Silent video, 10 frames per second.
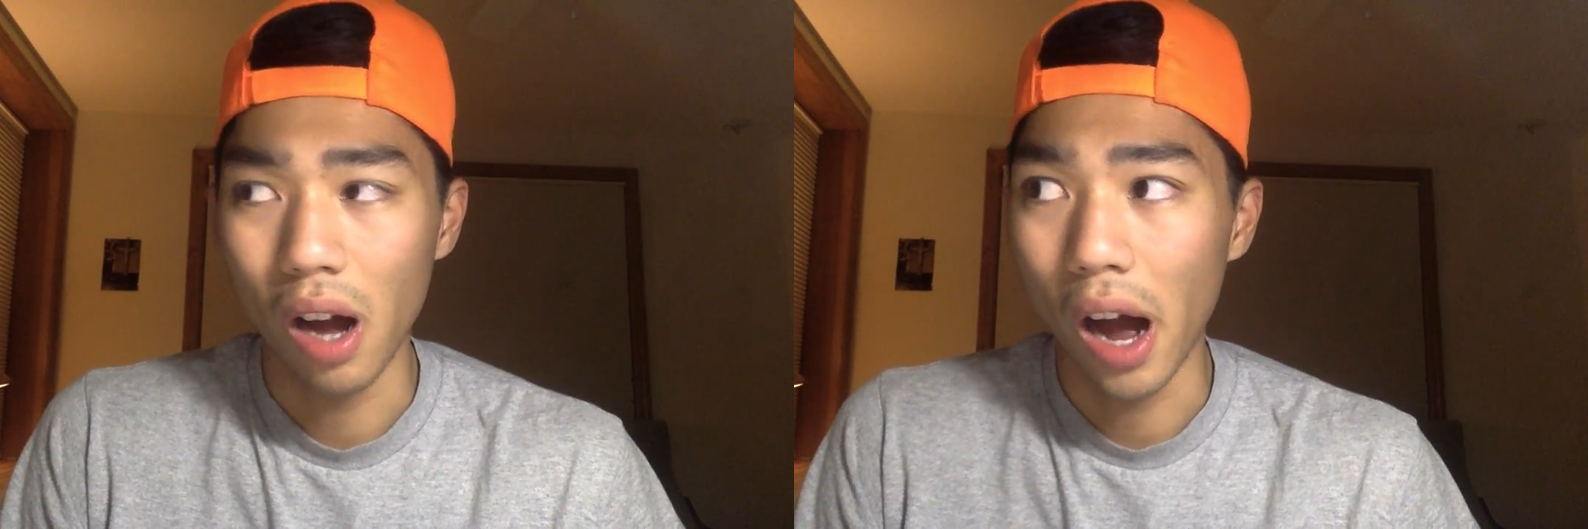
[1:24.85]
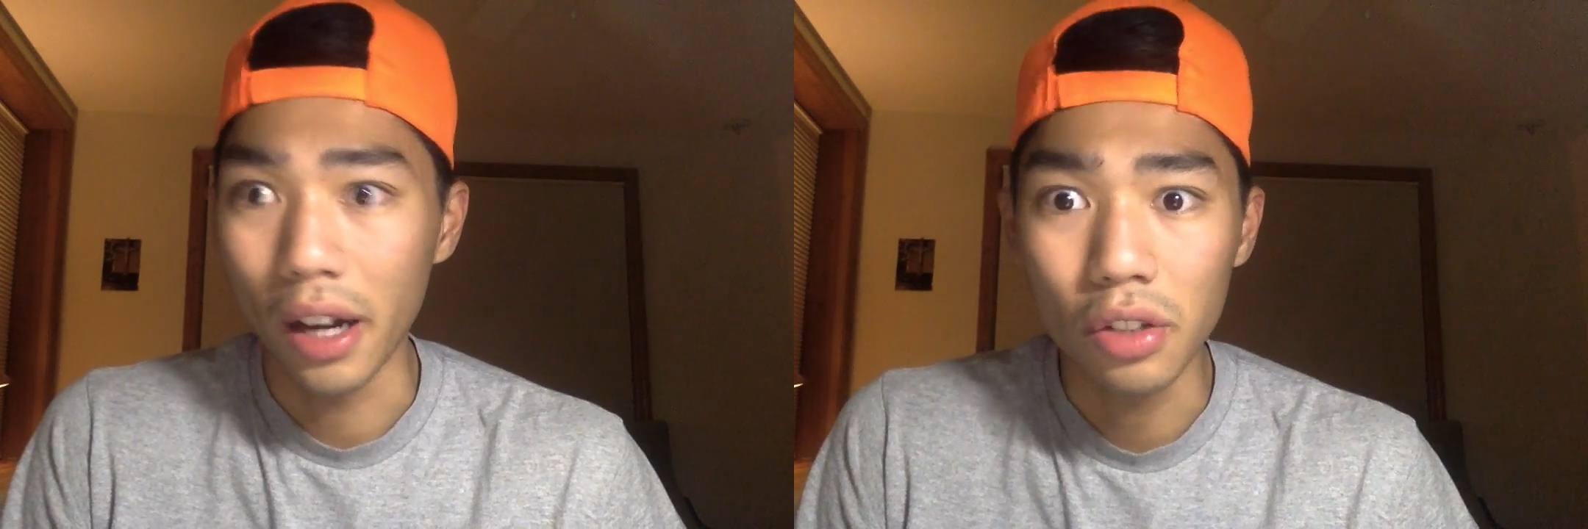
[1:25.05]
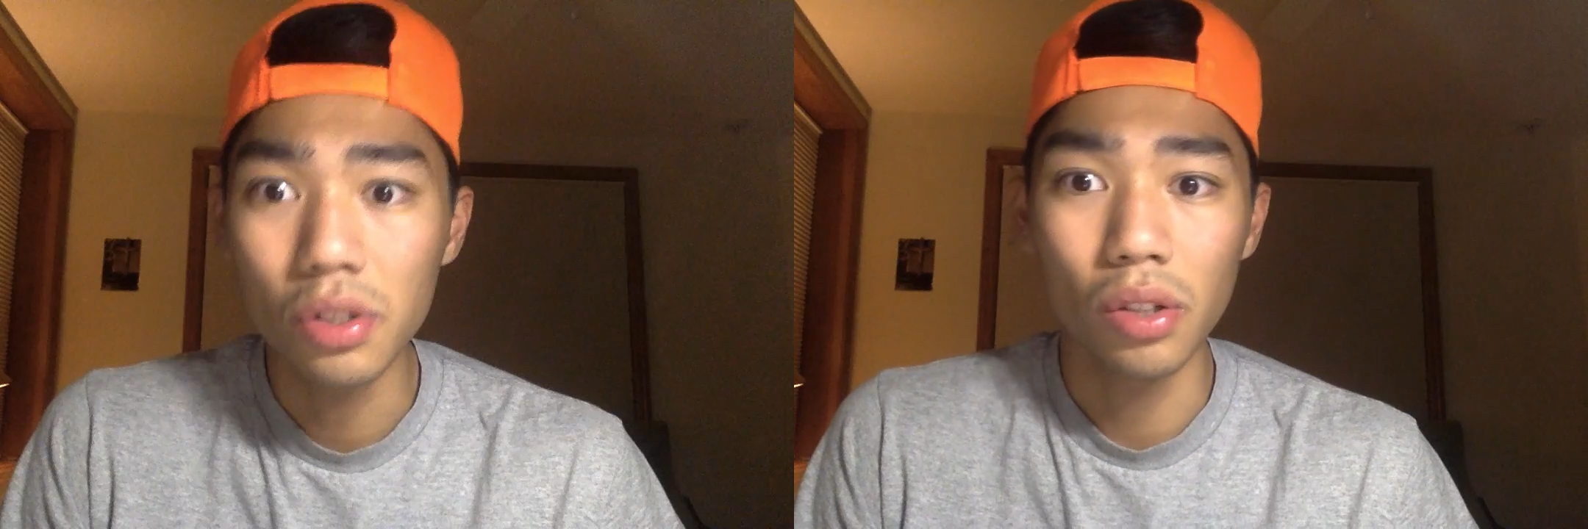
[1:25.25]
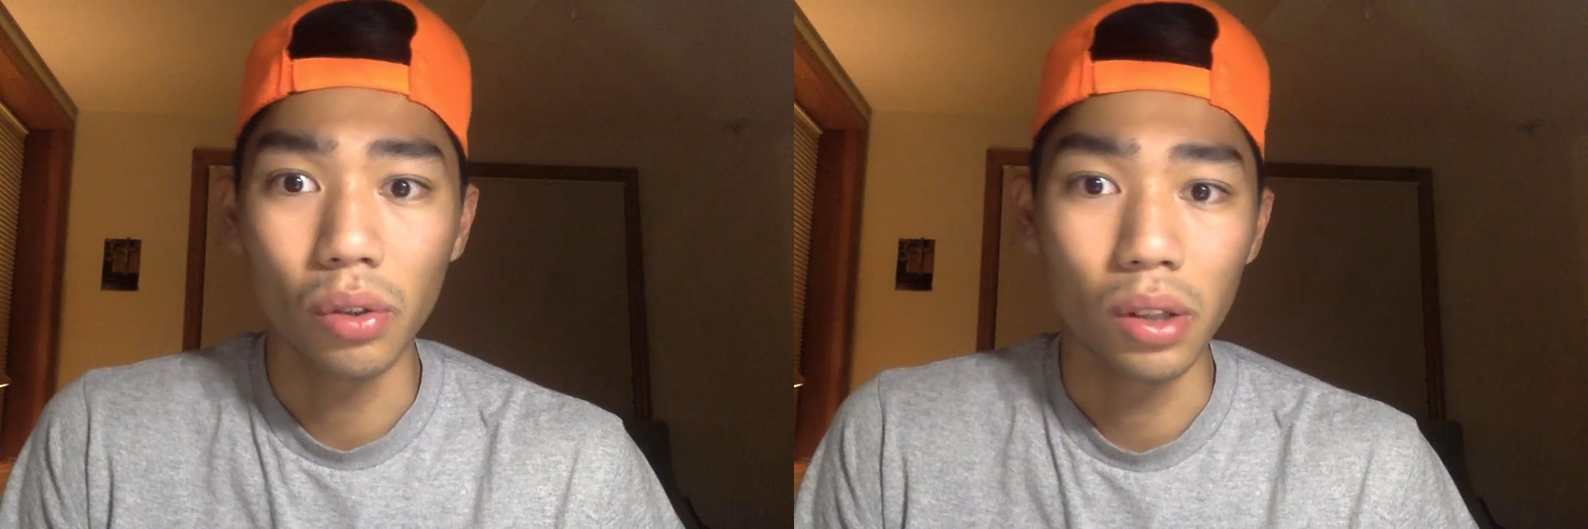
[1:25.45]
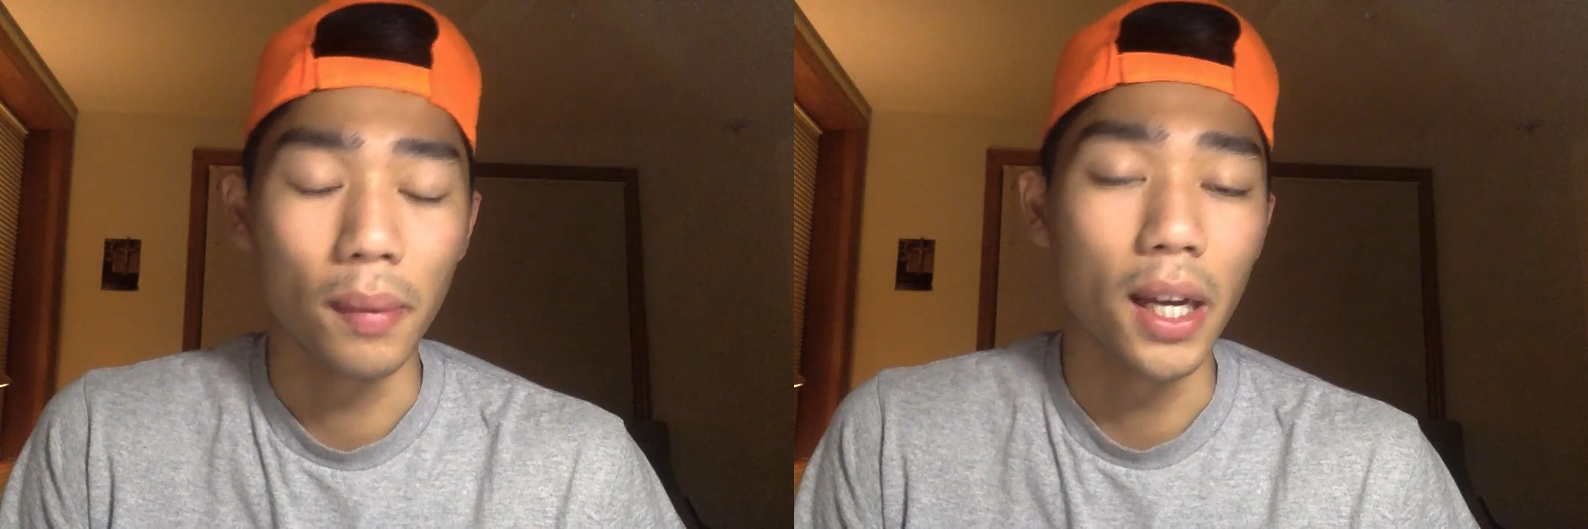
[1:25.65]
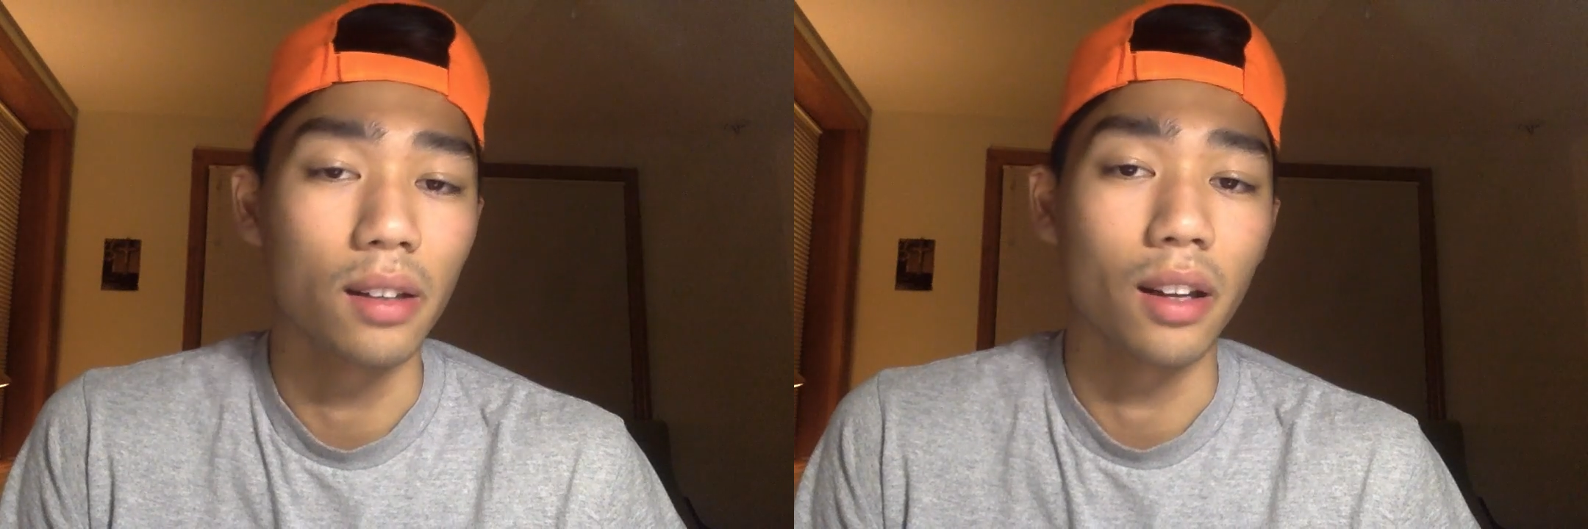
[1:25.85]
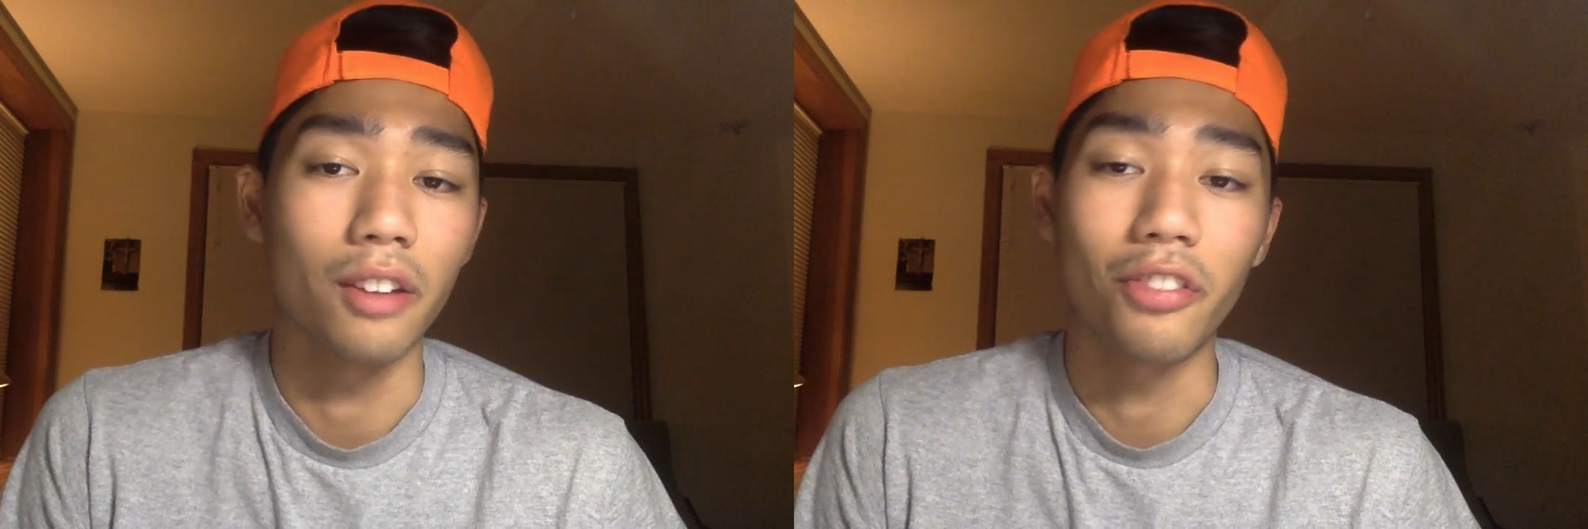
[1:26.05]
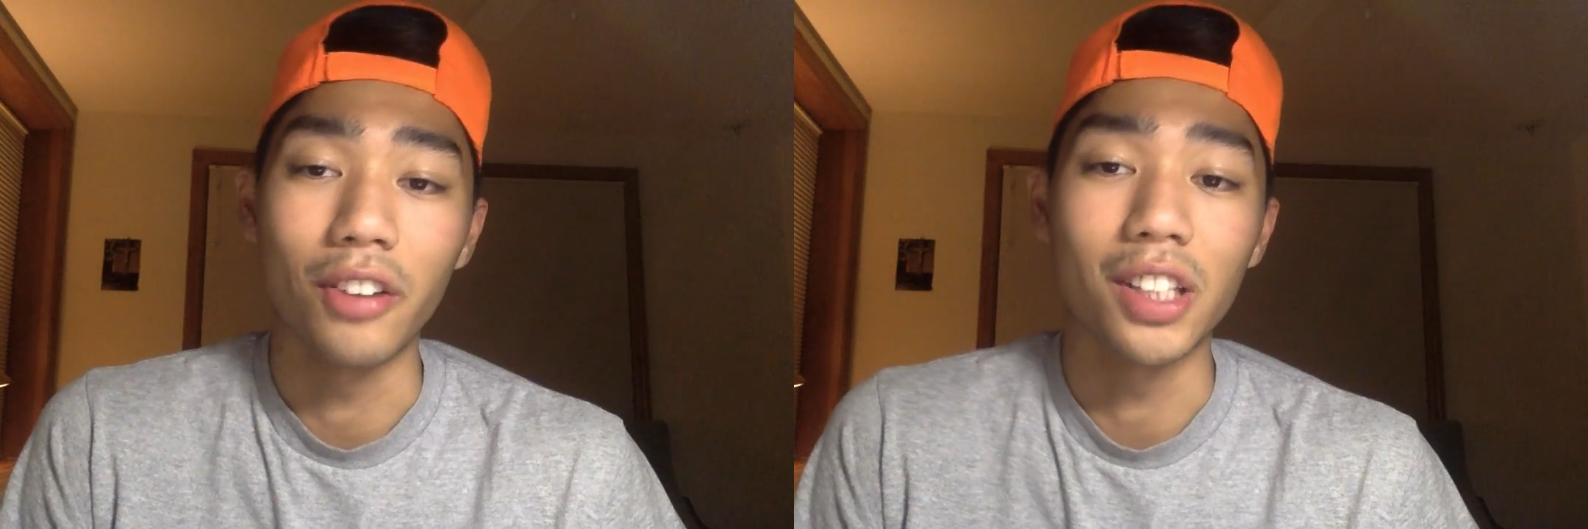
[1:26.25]
I used to only make
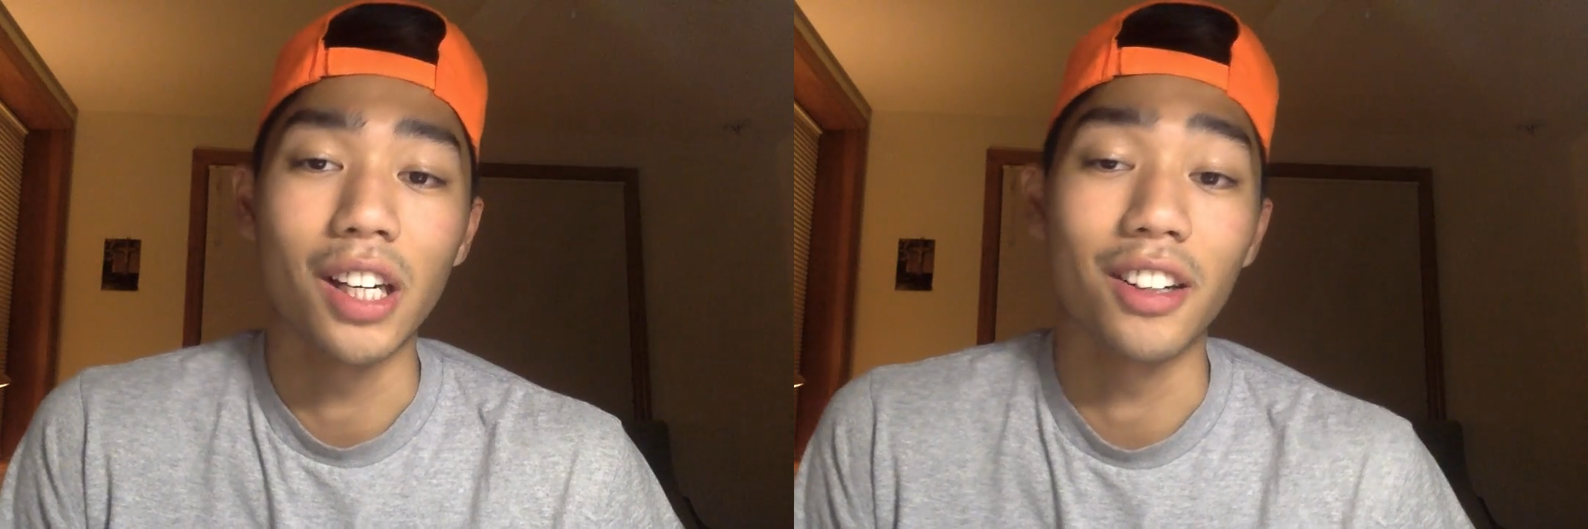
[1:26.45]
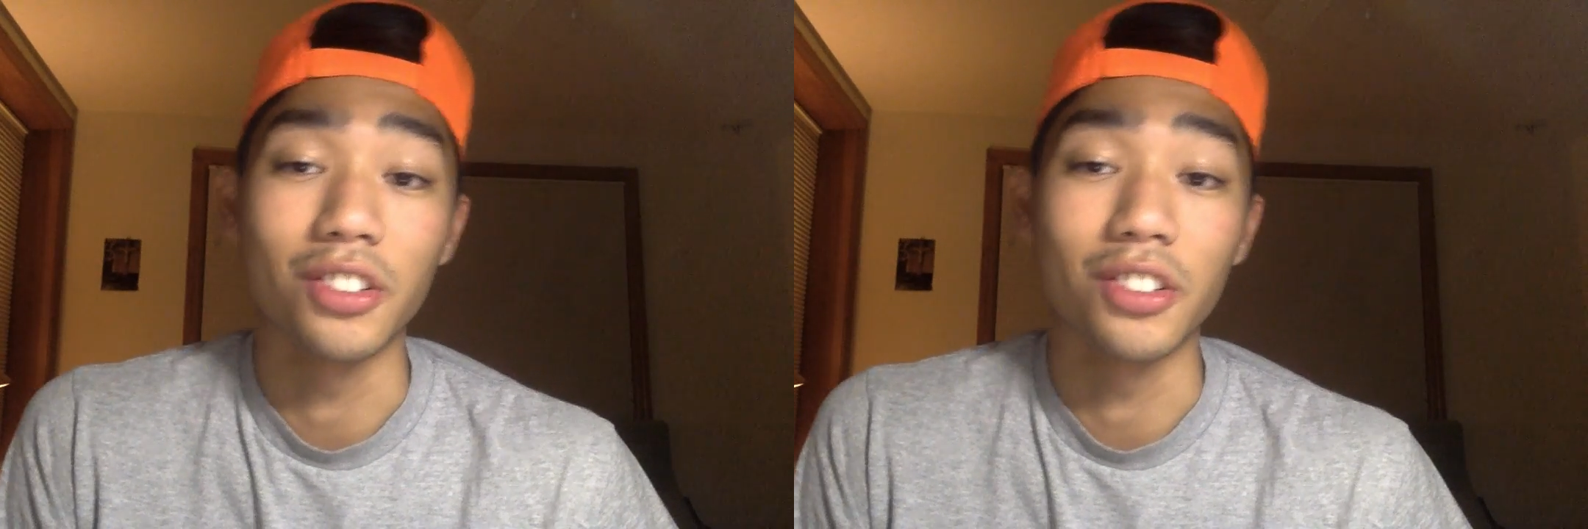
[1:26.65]
$50,